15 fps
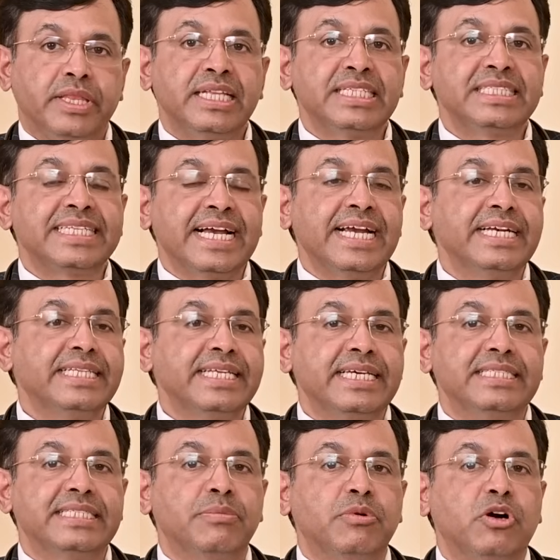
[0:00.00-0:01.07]
The second
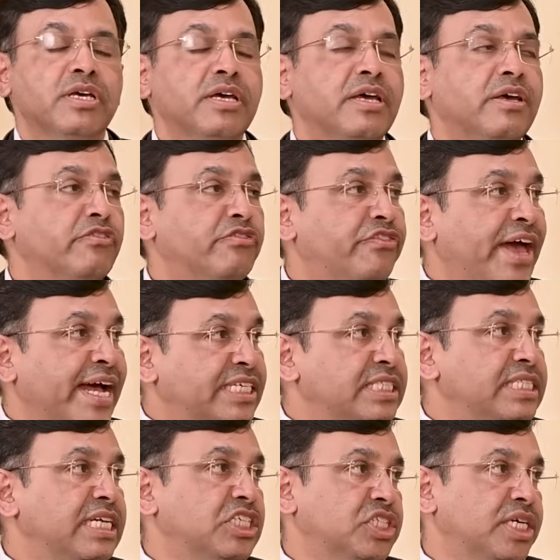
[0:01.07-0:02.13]
thing is about
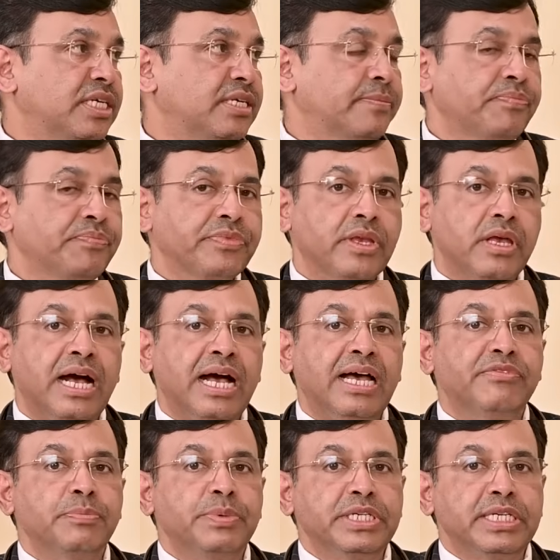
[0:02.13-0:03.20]
vaccination. I
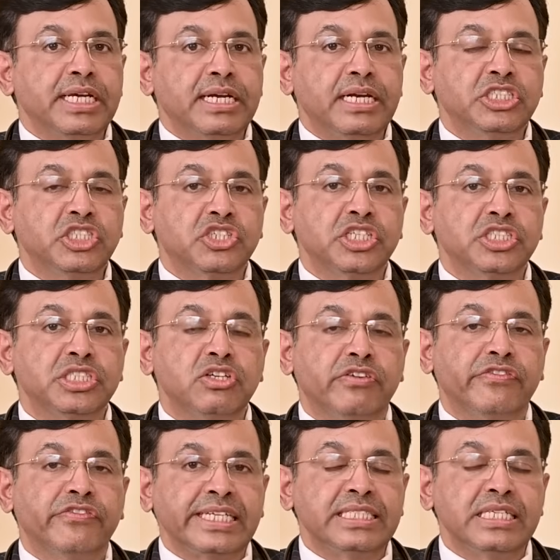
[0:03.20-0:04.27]
have repeatedly stressing
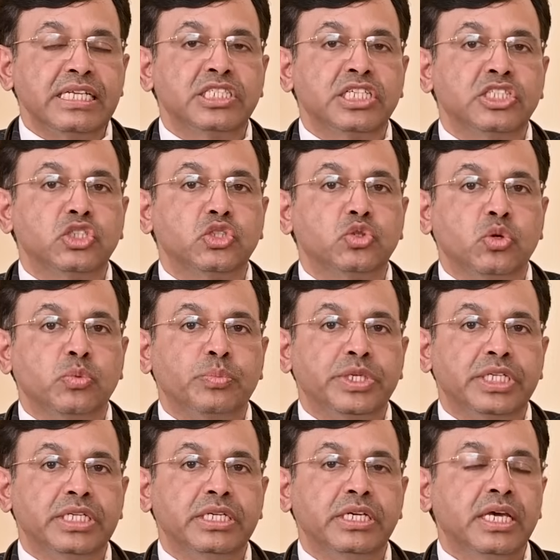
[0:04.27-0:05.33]
on vaccination in
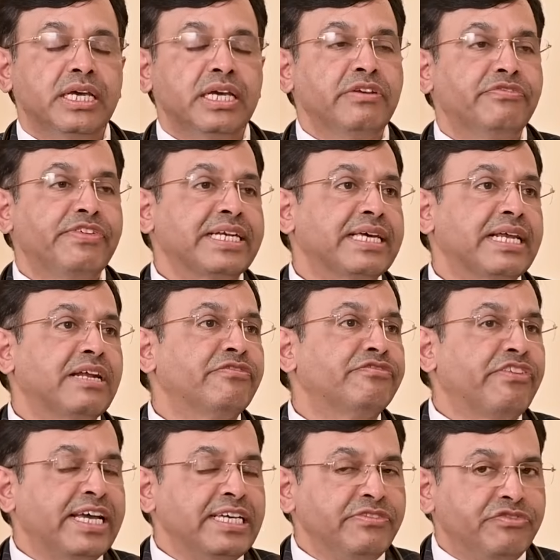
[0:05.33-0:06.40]
COPD. In fact, there are
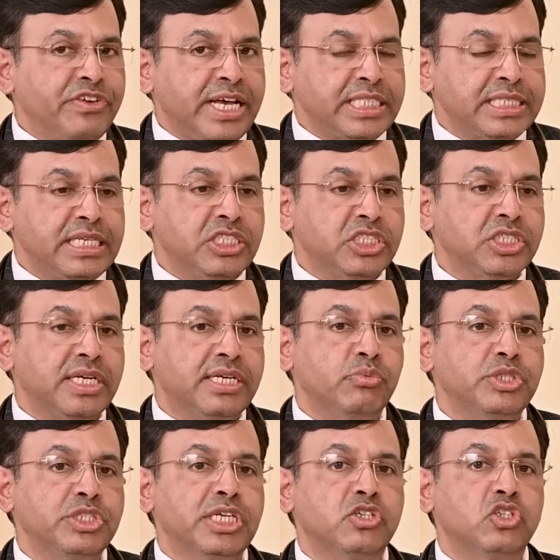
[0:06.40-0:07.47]
five vaccinations
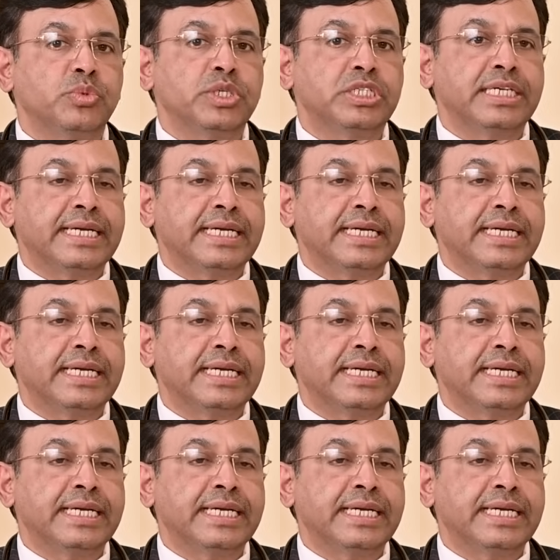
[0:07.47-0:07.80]
which are to be